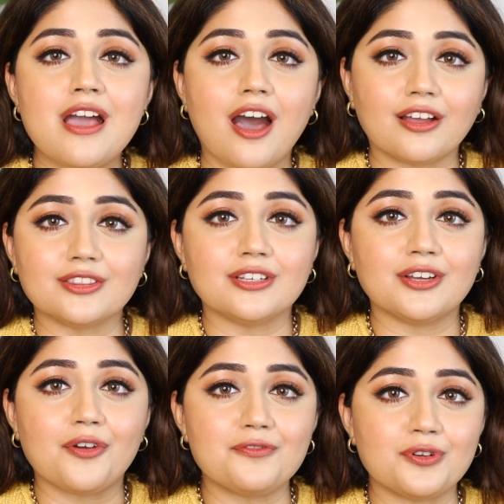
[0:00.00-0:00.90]

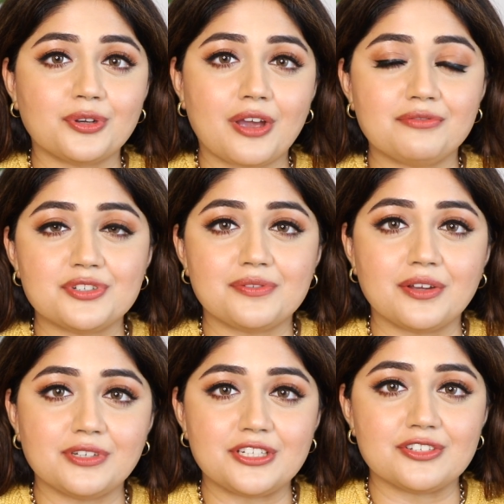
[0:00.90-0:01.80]
other full coverage
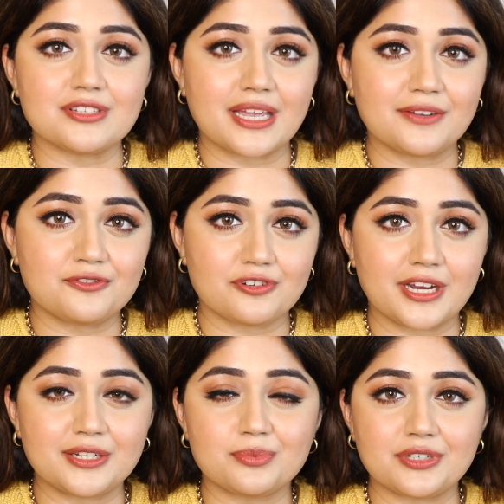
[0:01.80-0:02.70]
foundations I have
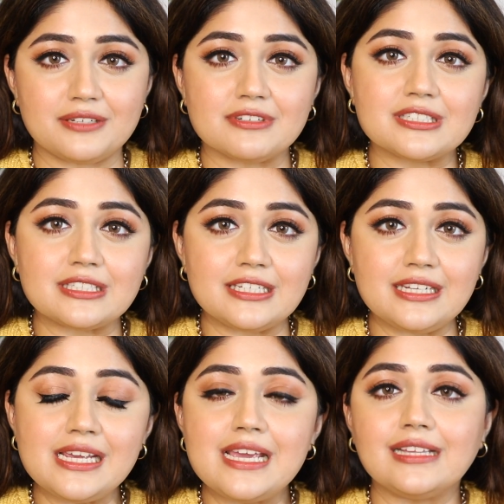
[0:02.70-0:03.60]
tried
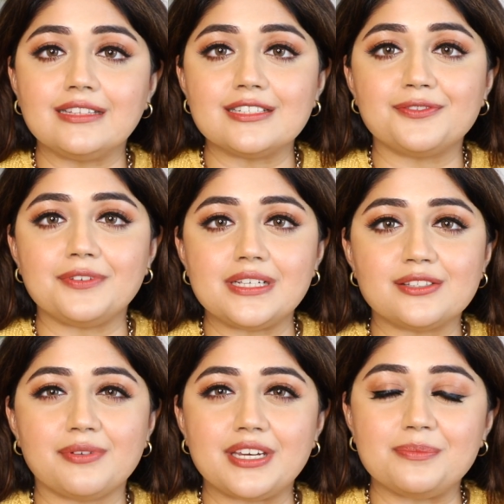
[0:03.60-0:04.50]
previously. This
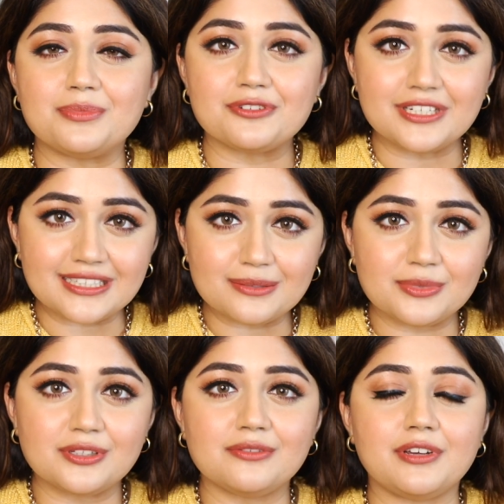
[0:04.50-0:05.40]
feels very
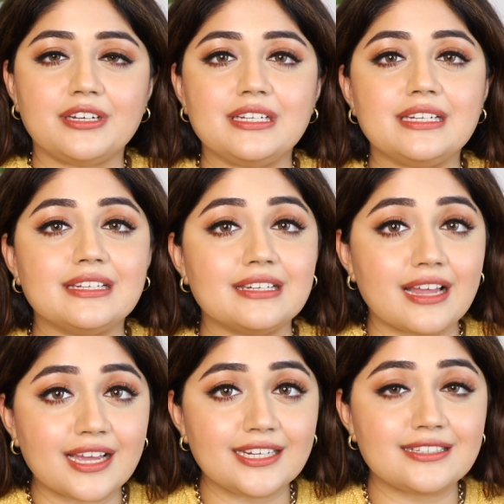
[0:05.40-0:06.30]
breathable, very
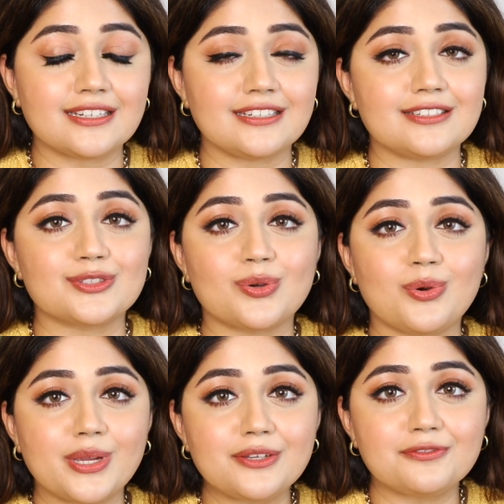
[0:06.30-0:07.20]
light. It is
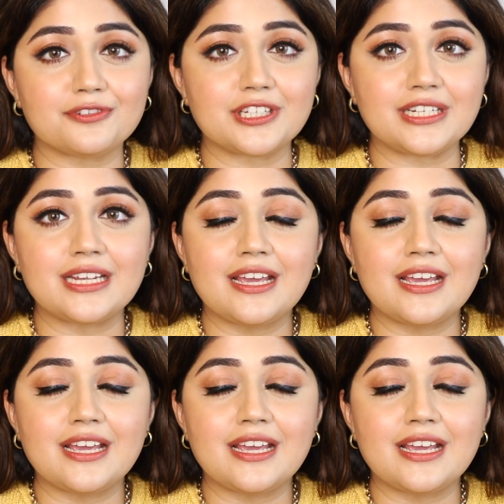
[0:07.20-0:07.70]
oil free.